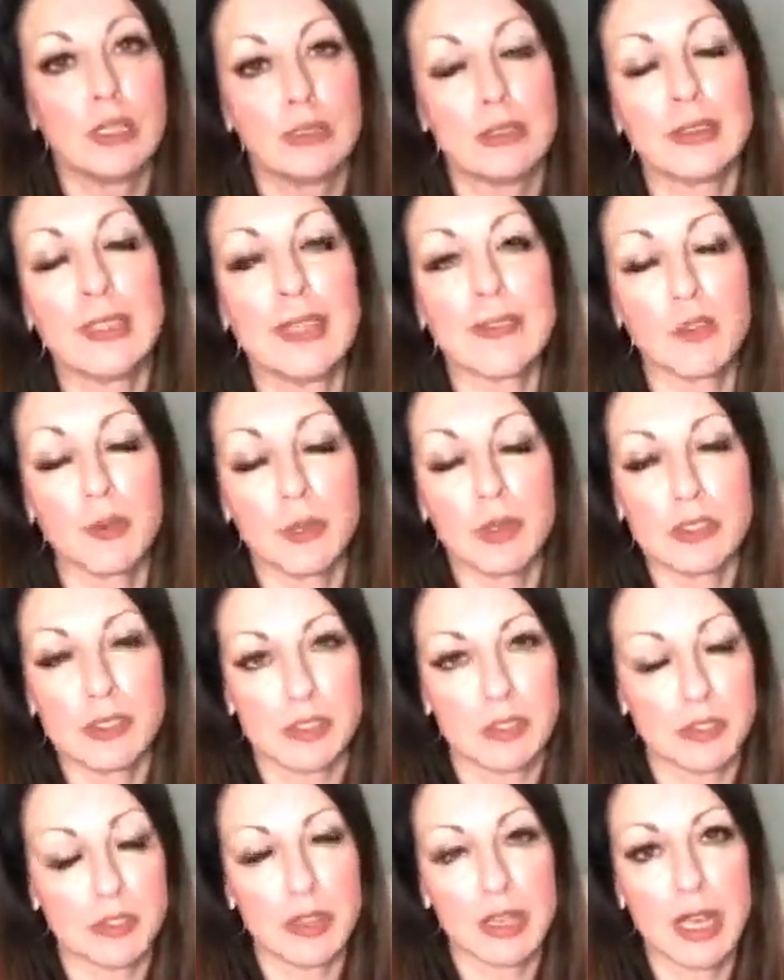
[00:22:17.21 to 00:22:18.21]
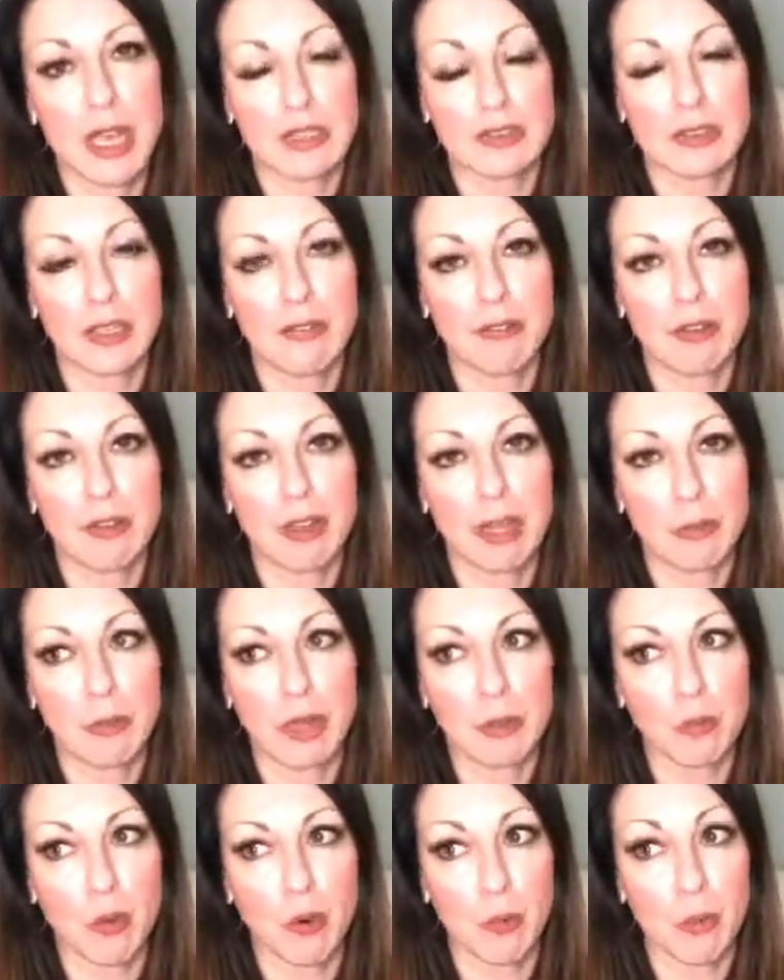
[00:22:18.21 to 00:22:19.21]
take their business to the next level and
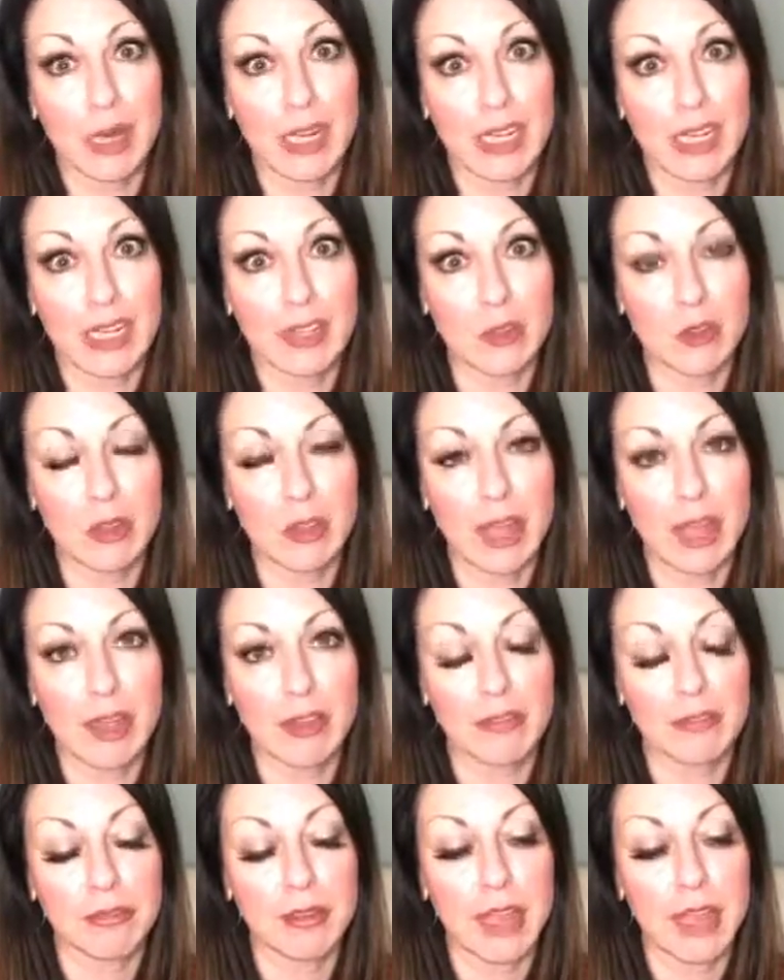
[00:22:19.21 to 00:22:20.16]
make more money in their life